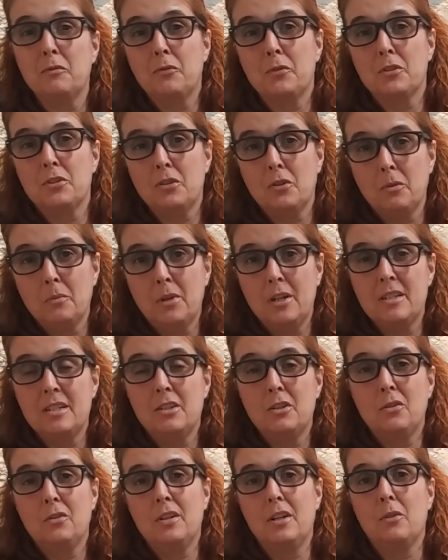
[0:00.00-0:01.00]
for termites
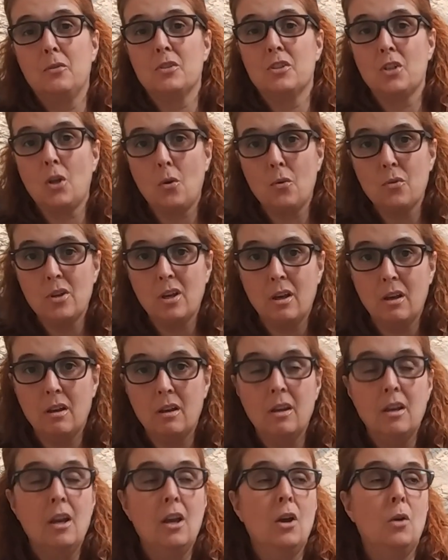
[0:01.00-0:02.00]
here in Arizona.